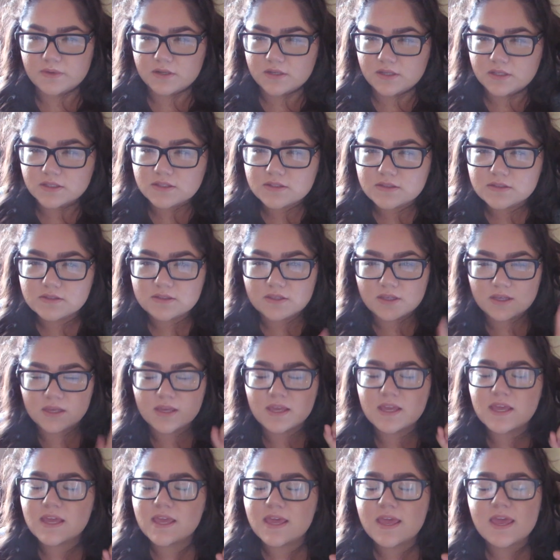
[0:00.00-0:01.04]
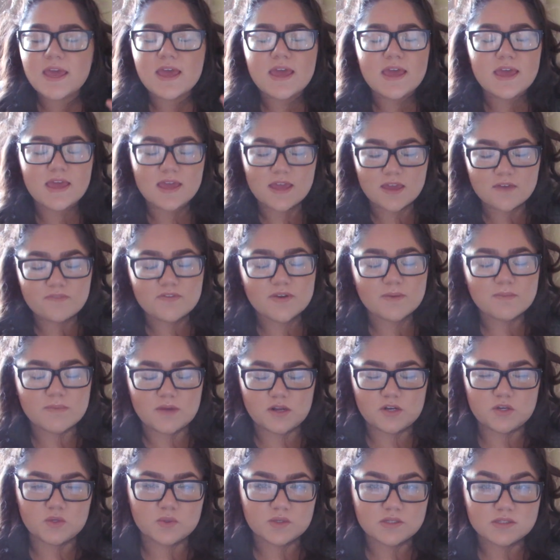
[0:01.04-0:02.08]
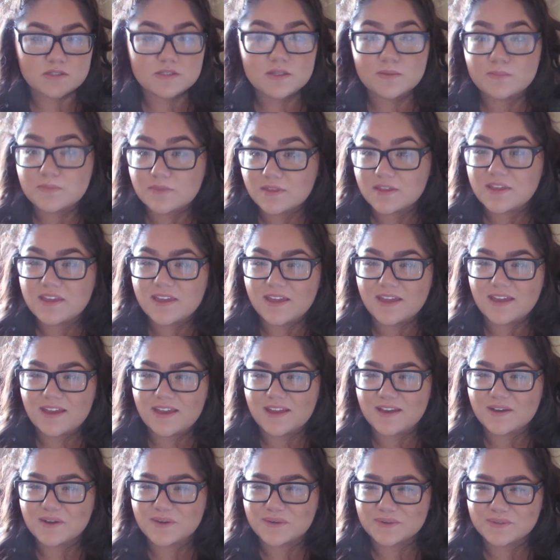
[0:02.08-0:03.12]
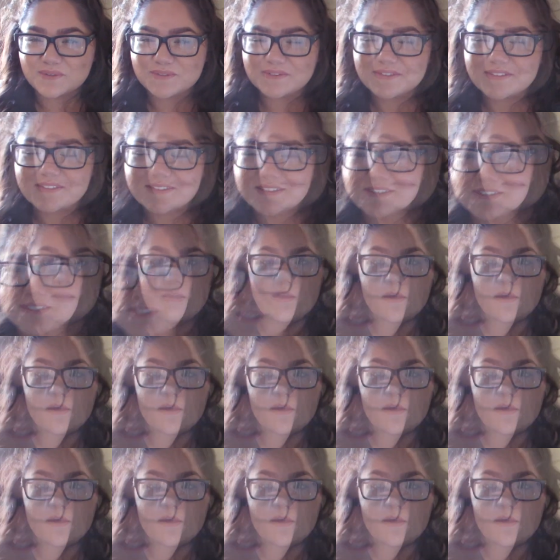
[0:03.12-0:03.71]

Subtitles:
minutes if I'm not doing something else.